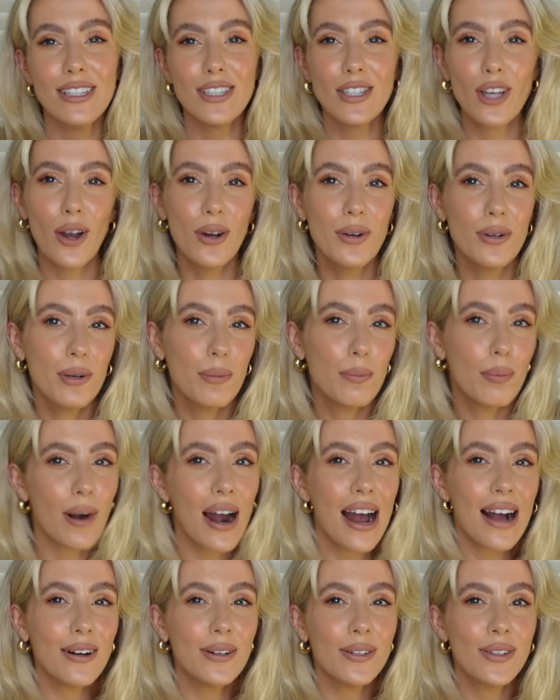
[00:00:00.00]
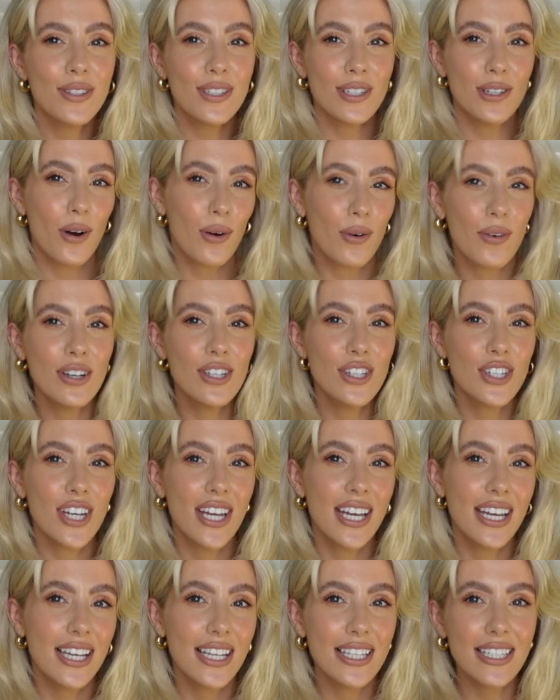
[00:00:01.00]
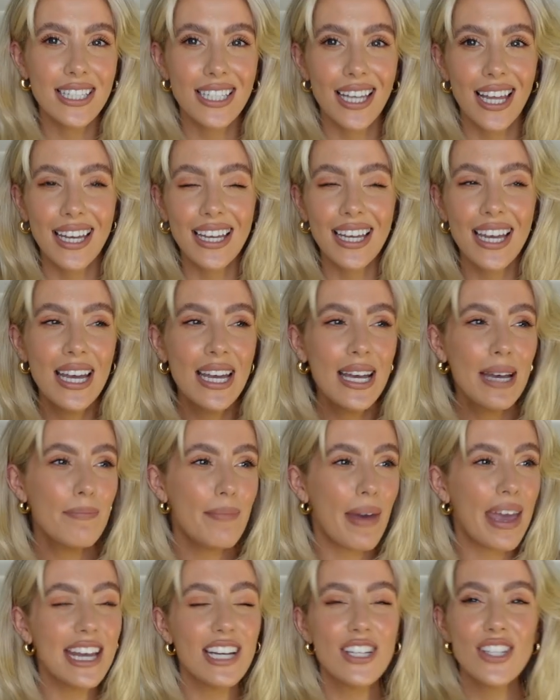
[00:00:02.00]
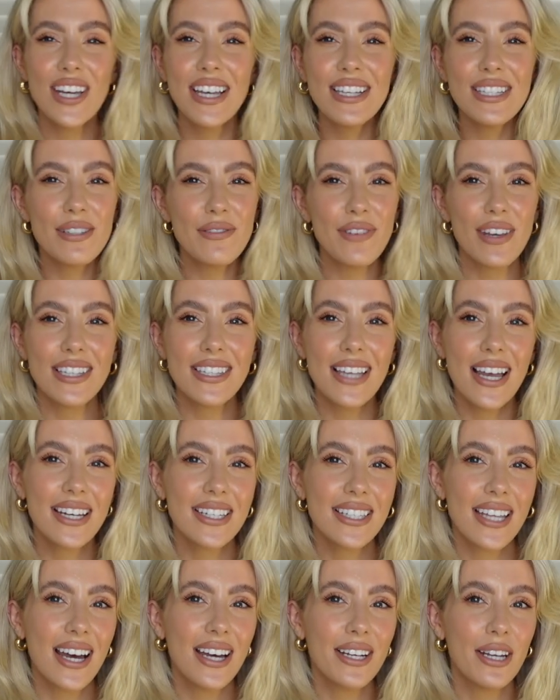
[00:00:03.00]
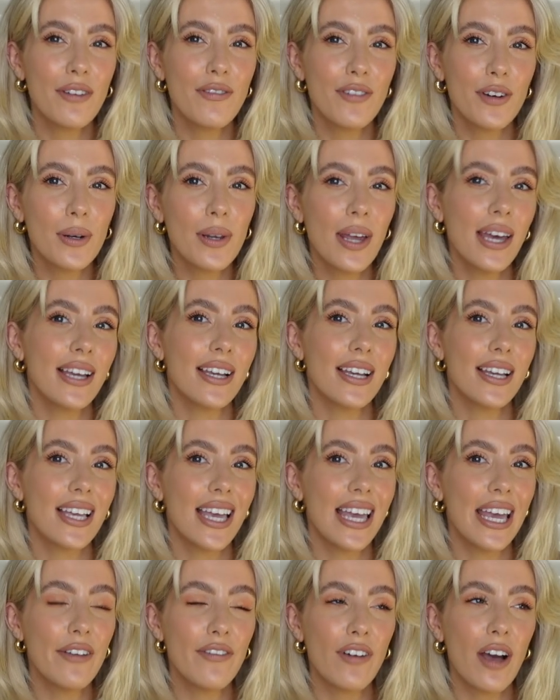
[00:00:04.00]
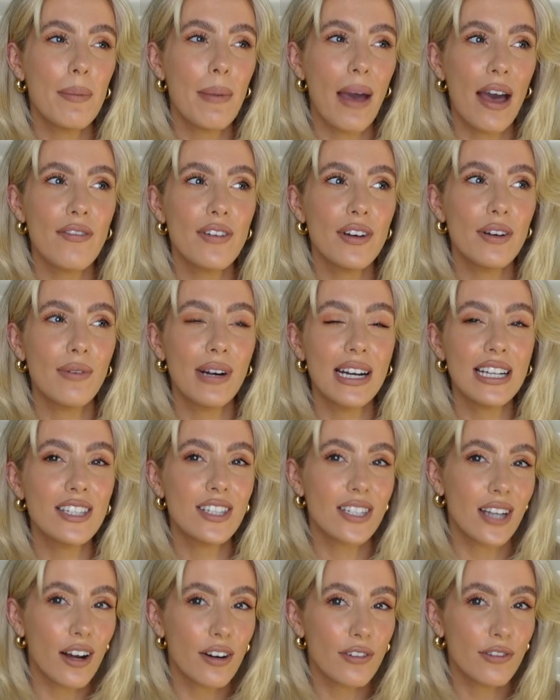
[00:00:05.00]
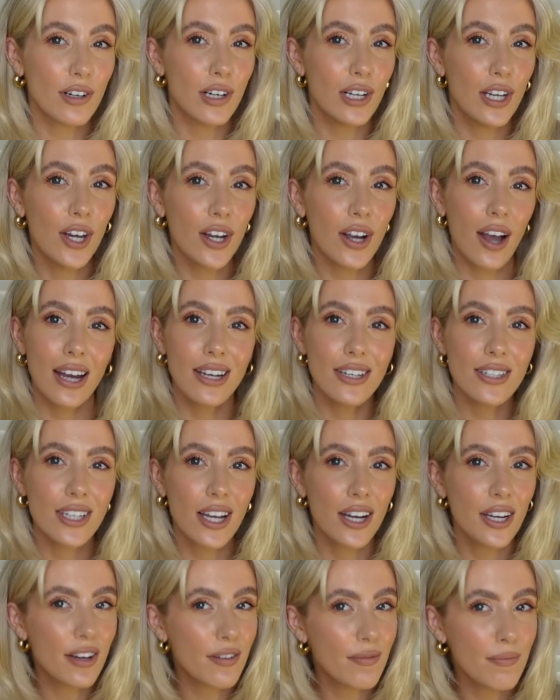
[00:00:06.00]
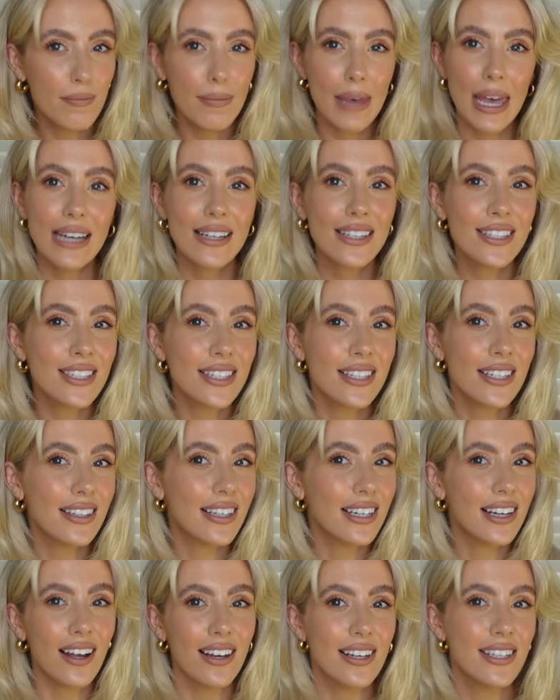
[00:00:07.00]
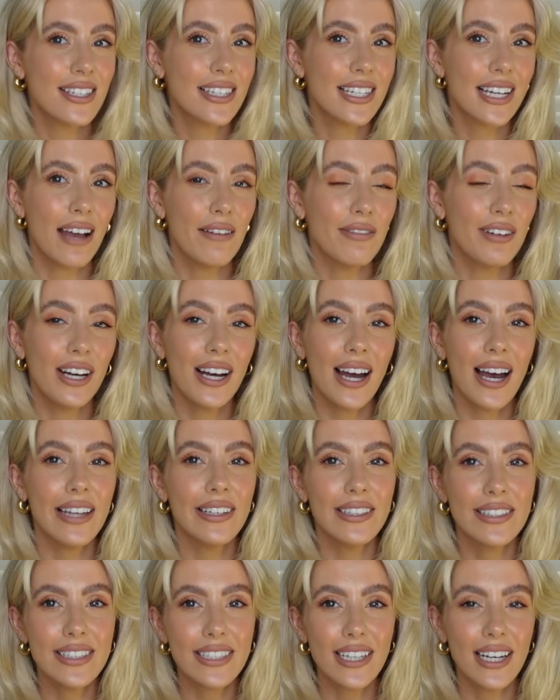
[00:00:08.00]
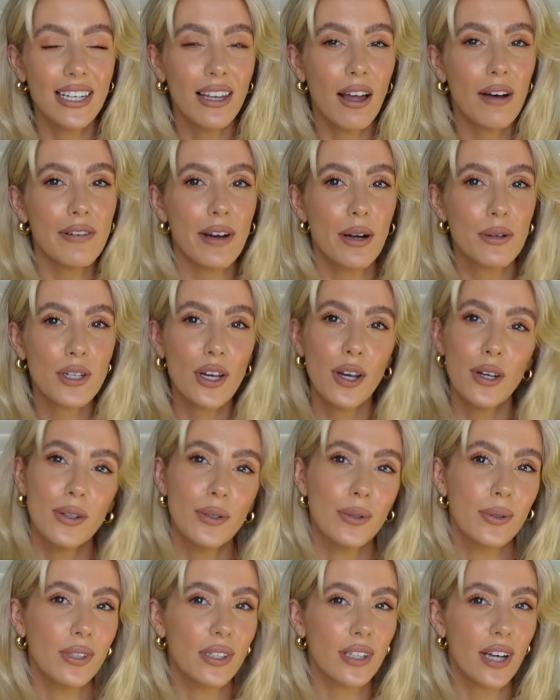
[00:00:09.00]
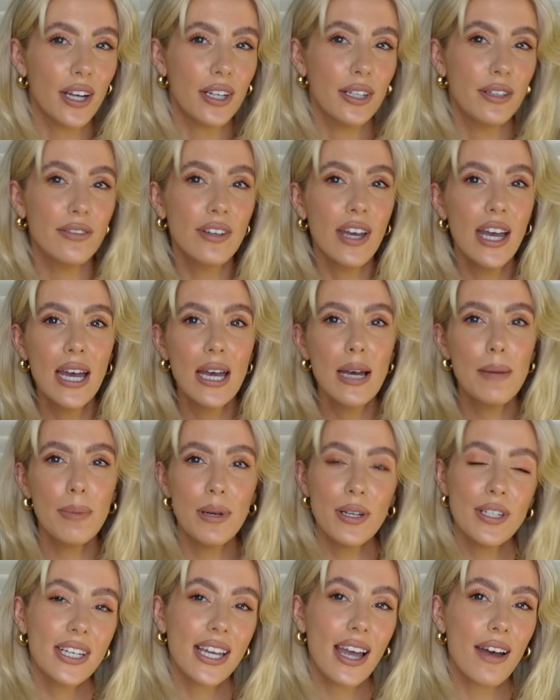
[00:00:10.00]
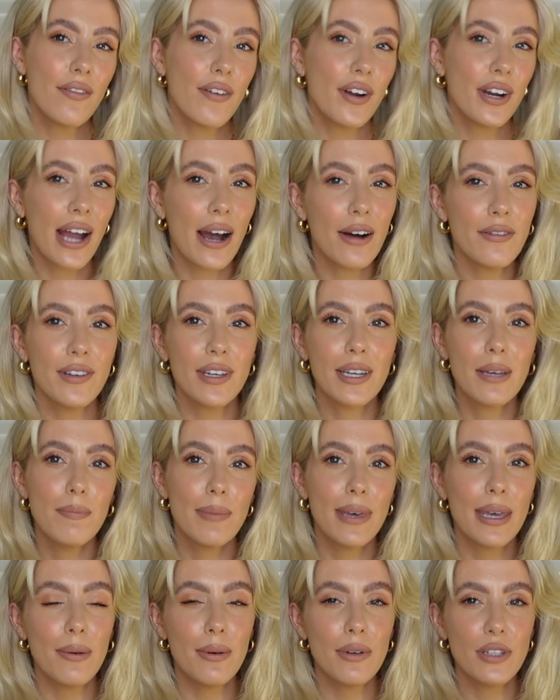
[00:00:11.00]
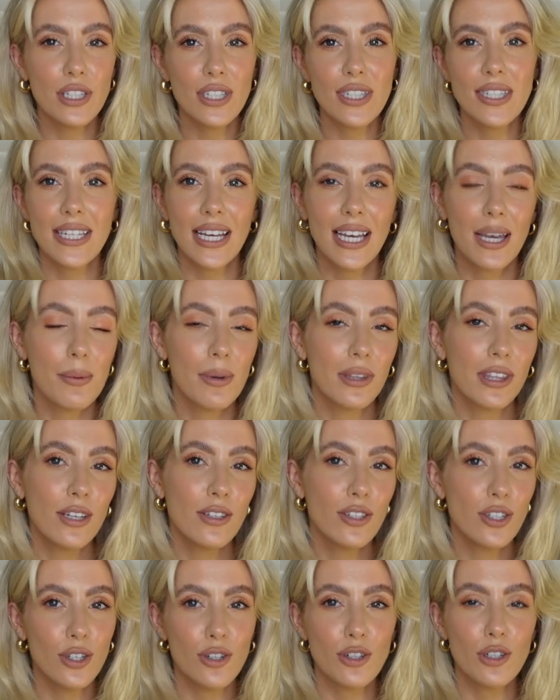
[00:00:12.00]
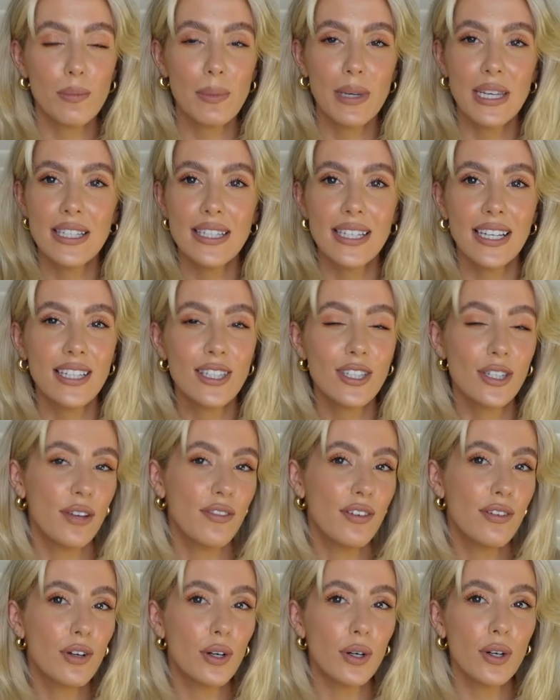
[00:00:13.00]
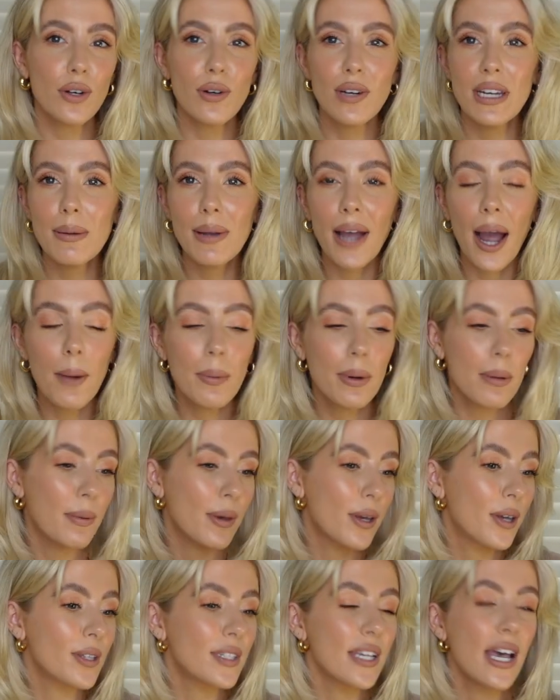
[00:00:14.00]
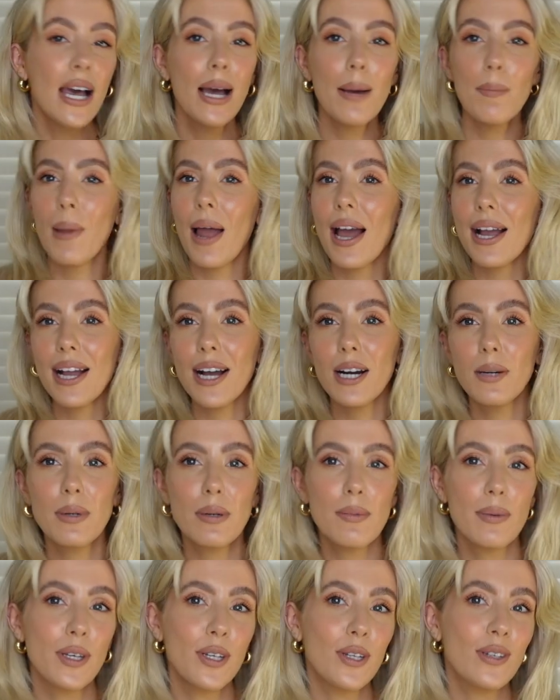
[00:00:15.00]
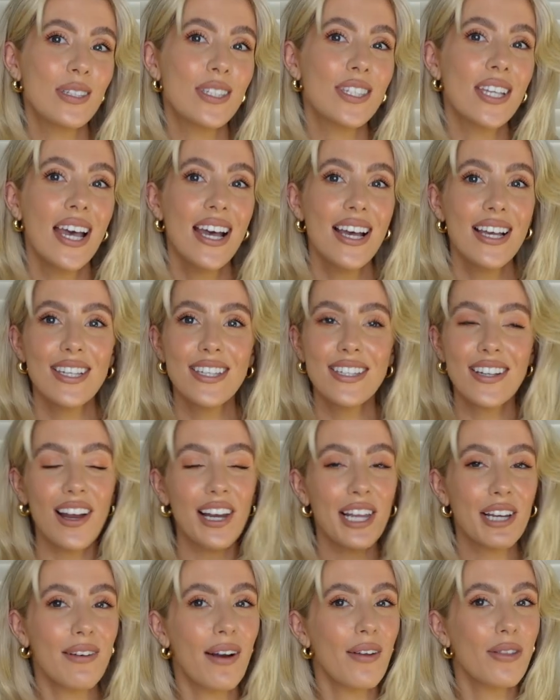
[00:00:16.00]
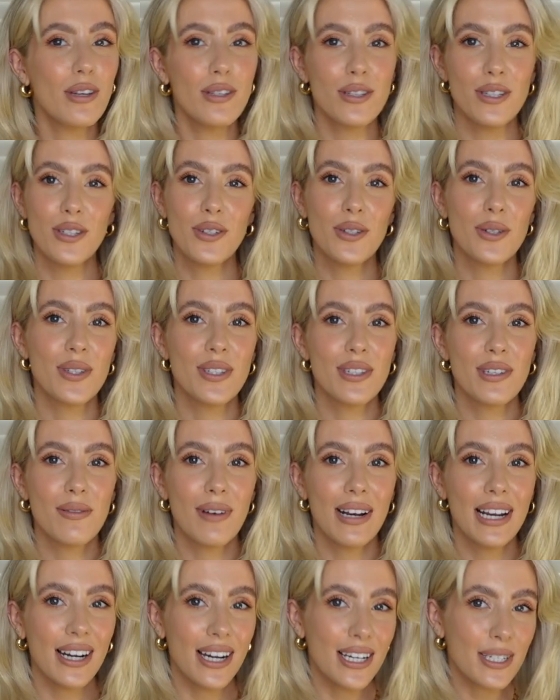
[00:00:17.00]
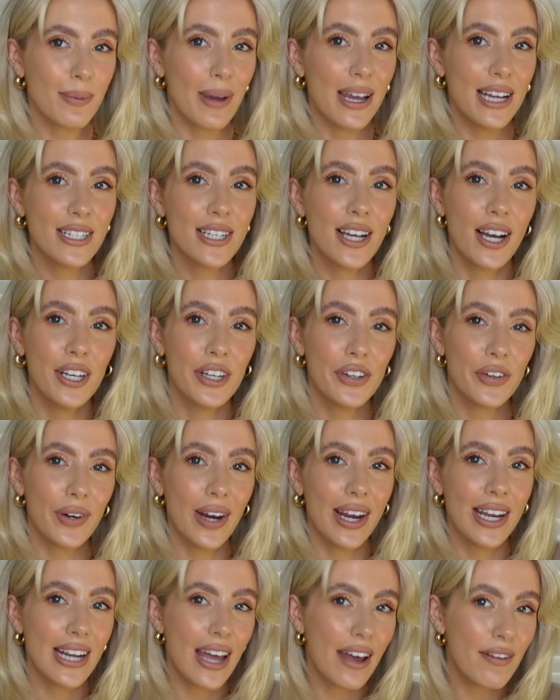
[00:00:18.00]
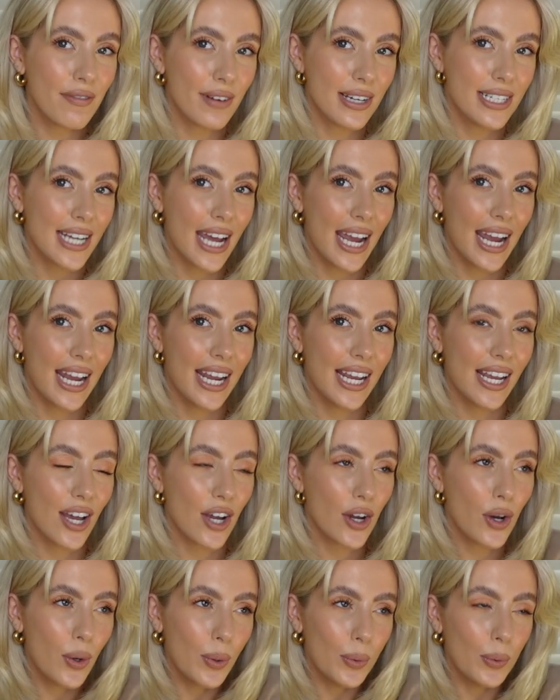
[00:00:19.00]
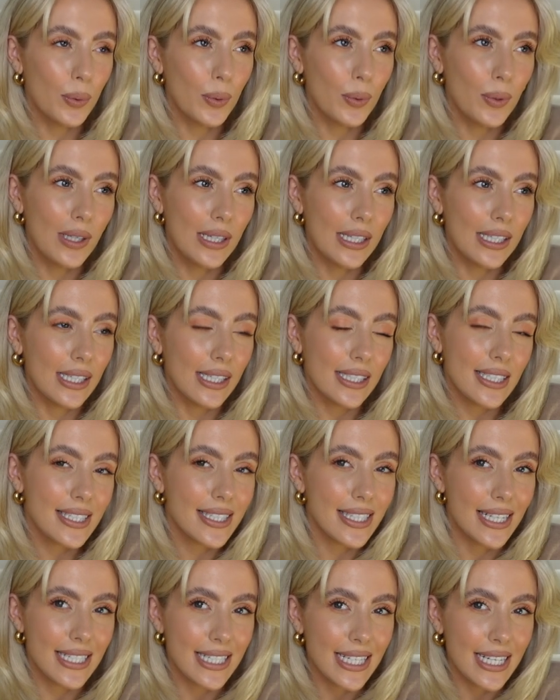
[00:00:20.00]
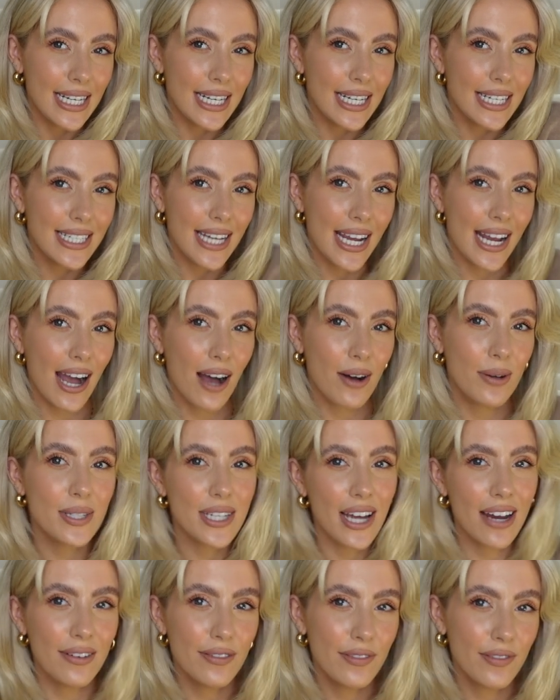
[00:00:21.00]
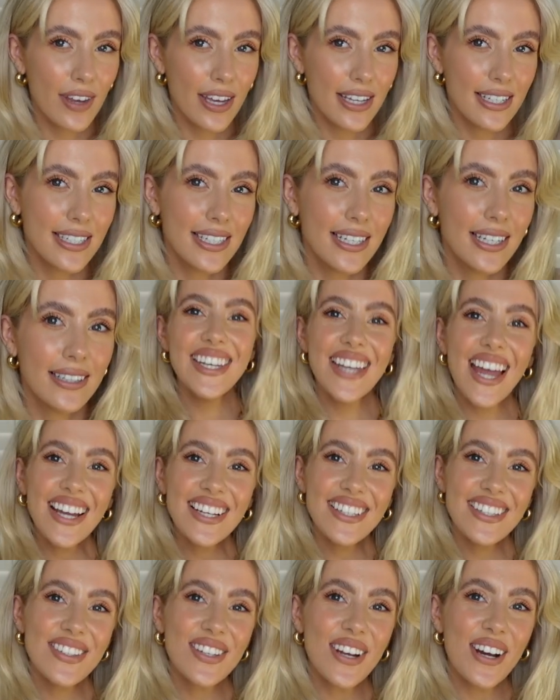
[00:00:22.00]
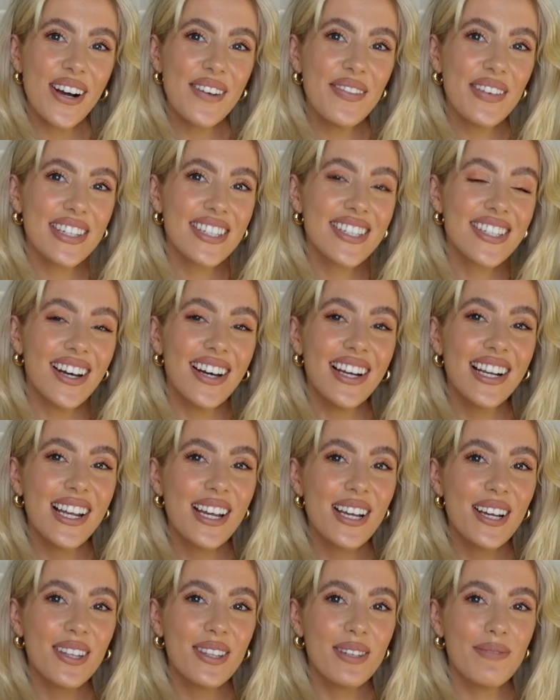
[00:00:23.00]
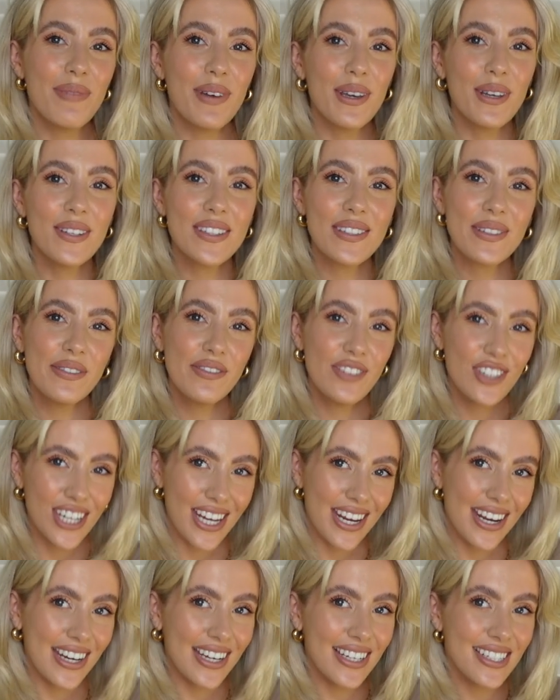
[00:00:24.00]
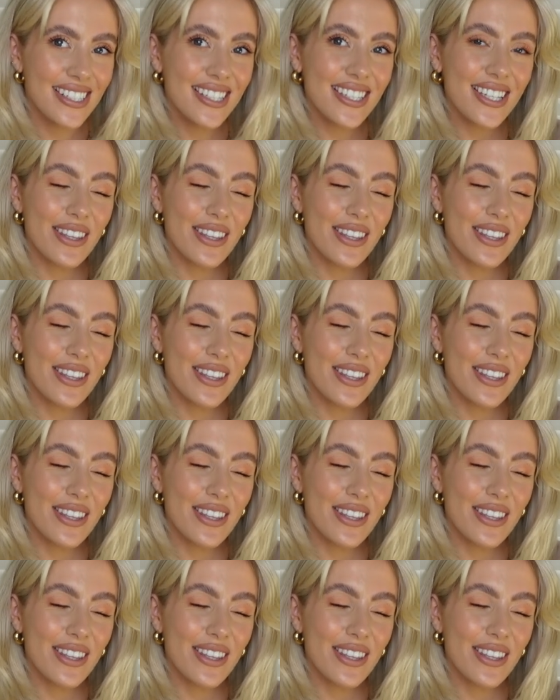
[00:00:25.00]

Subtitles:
the tonal browns and oranges and like beiges and things like that. And I feel like if I'm ever really stuck for a look, I just kind of mix the colours together, and I love how tonal and kind of put together an outfit can be with just sticking with those neutral pieces. So if you've got cream cowboy boots, black cowboy boots, styling around those neutrals is a really nice way to kind of create an everyday, cool city day out outfit. Next up, styling the boots with jeans.